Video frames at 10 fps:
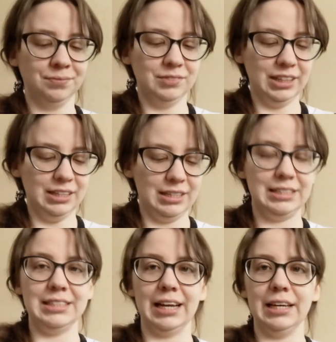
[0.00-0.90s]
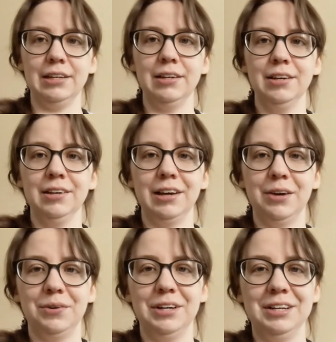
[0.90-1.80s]
technically second
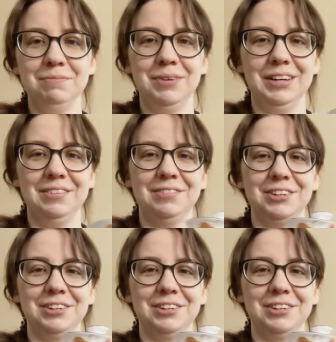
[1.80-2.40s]
Gaiwan, but